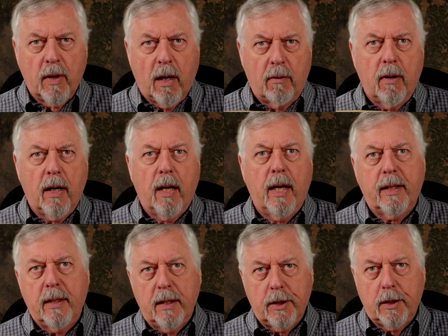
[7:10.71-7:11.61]
a rod
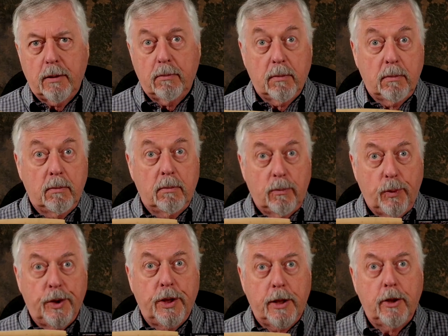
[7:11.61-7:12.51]
like this,
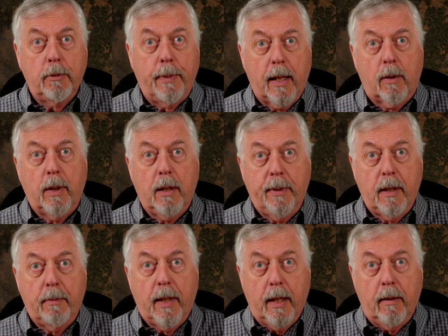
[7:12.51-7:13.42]
which sets you back quite a bit
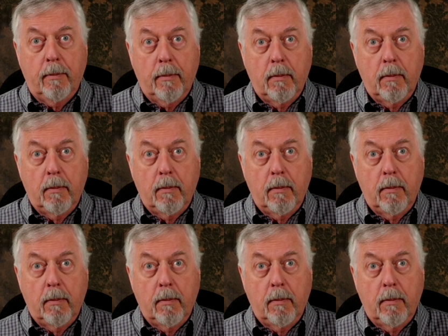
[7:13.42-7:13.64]
of money,